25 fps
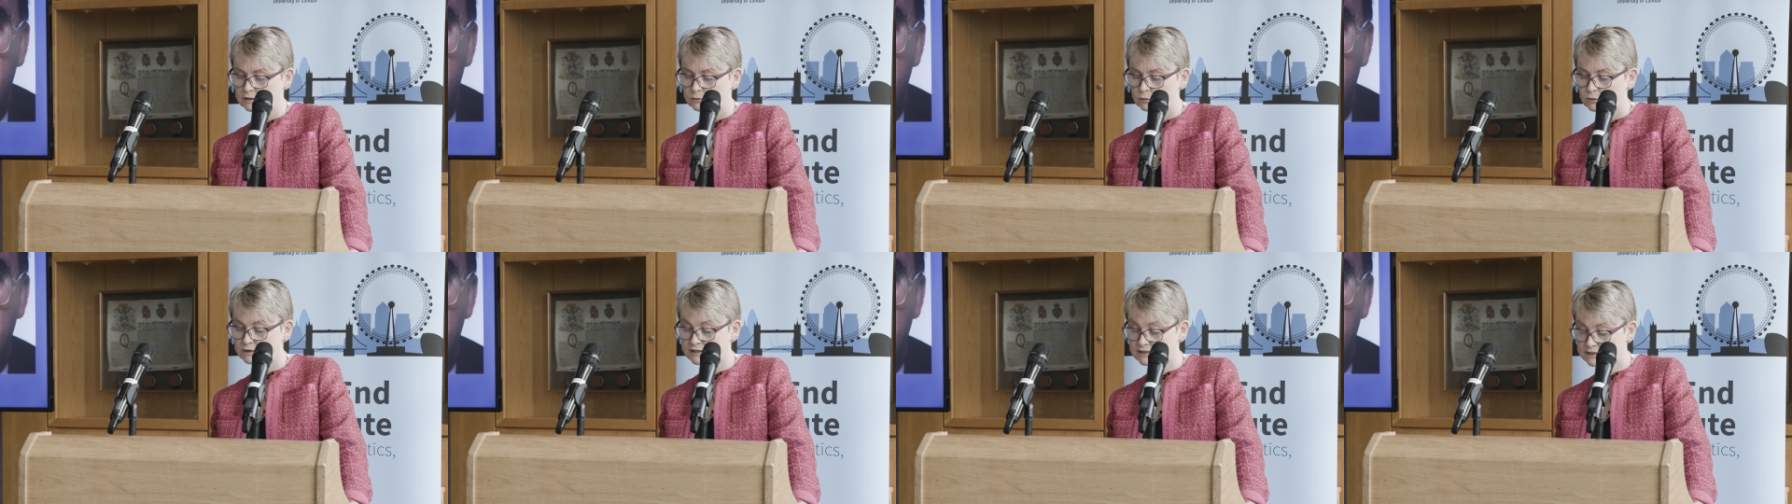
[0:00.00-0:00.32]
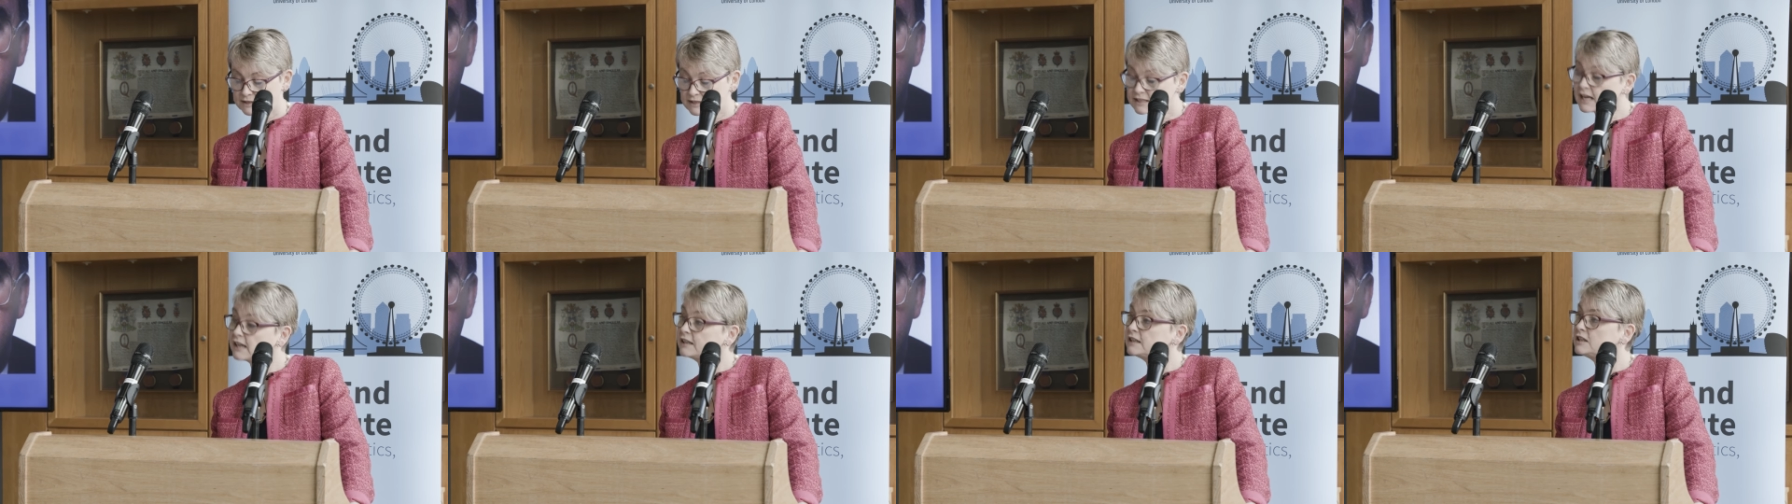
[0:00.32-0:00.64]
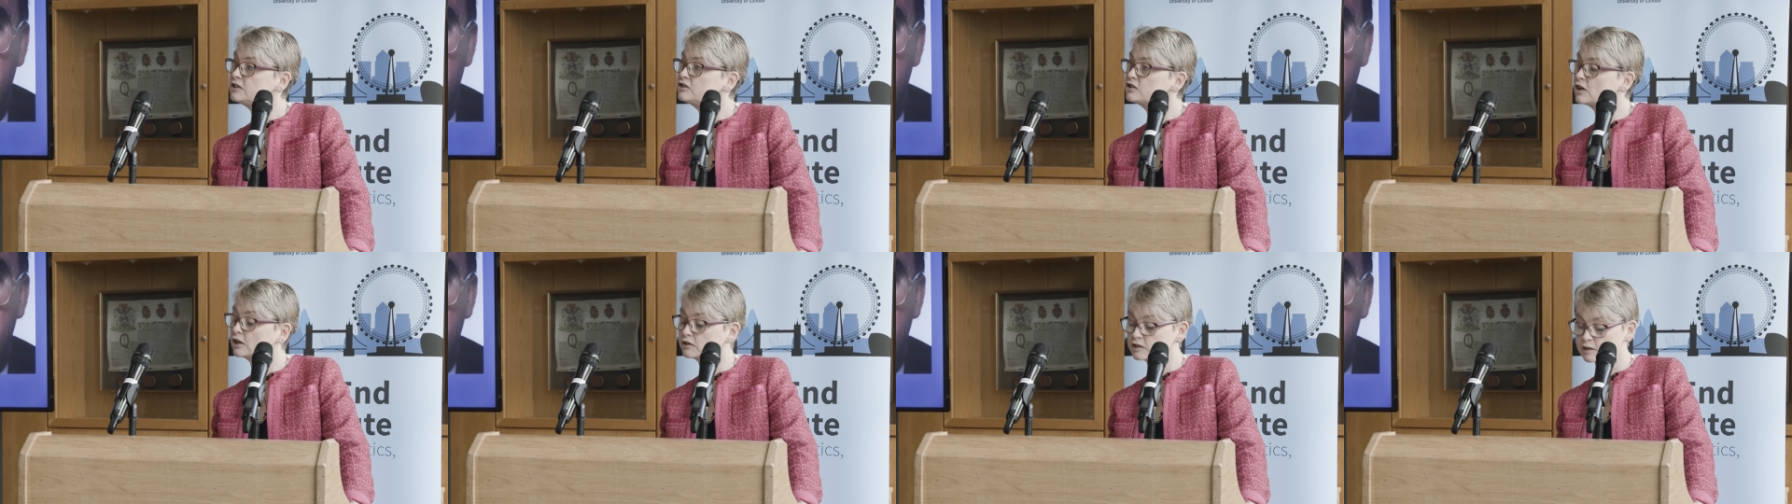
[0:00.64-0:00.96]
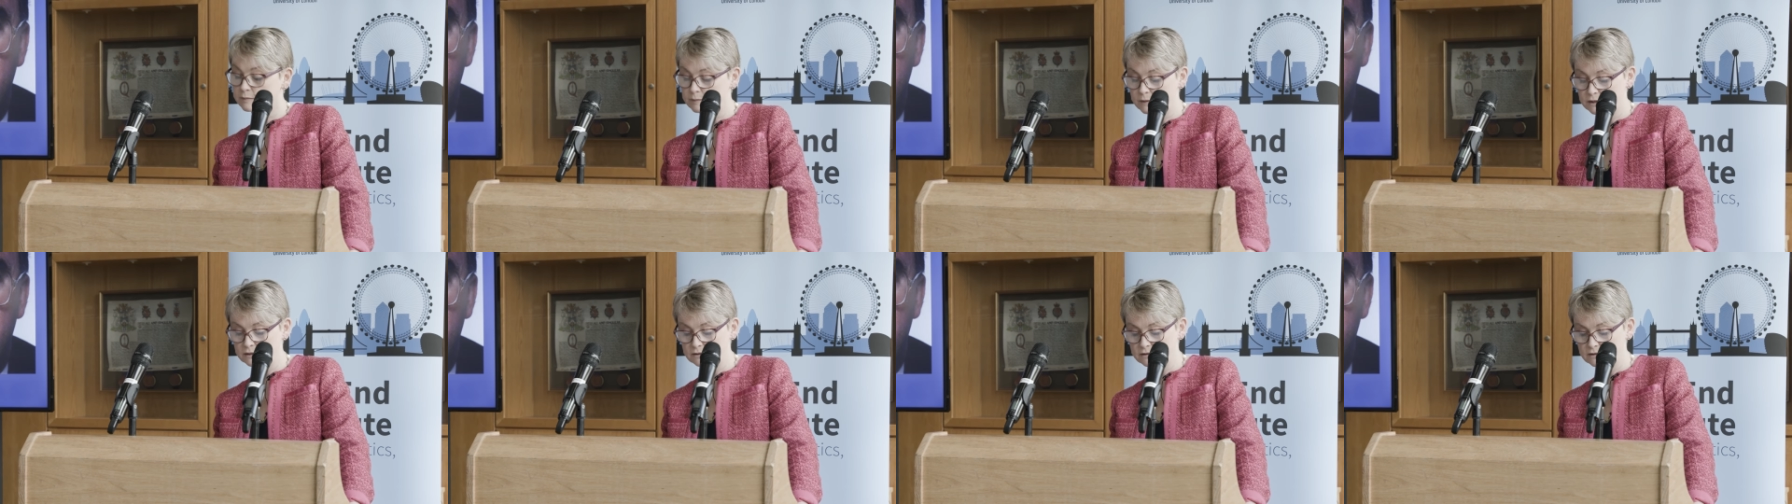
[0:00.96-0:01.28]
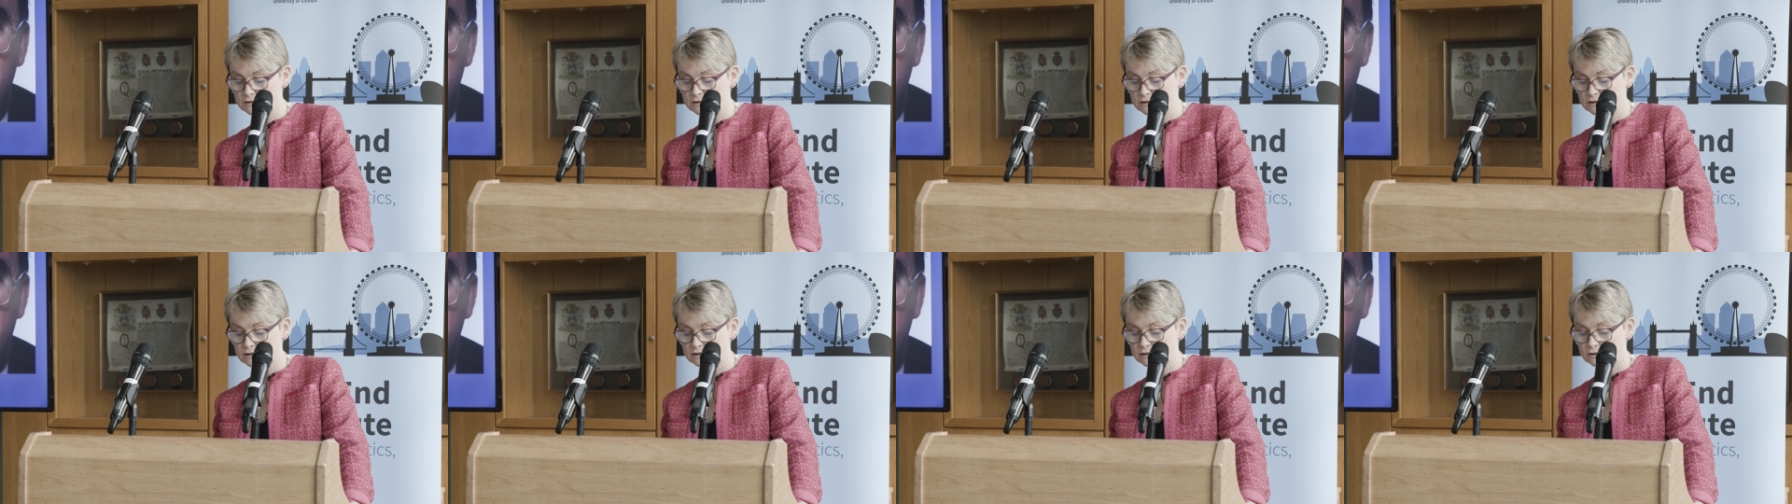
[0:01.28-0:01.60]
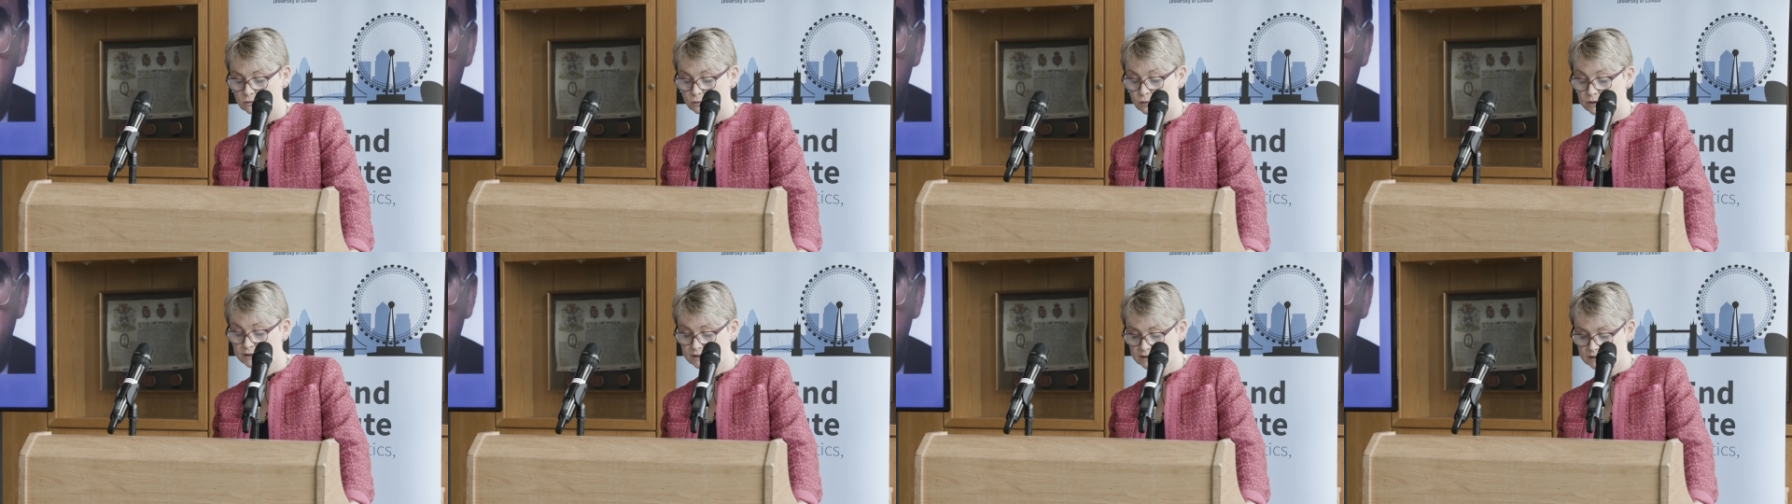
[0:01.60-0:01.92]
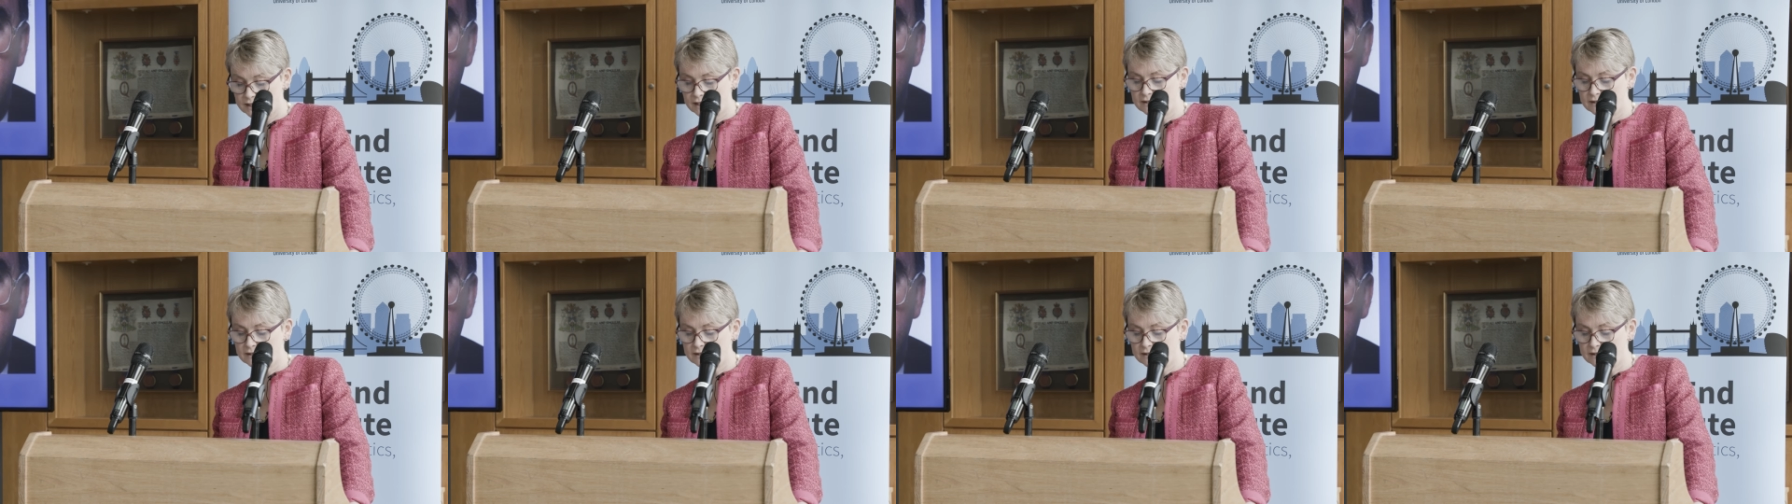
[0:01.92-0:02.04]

with steady judgment, with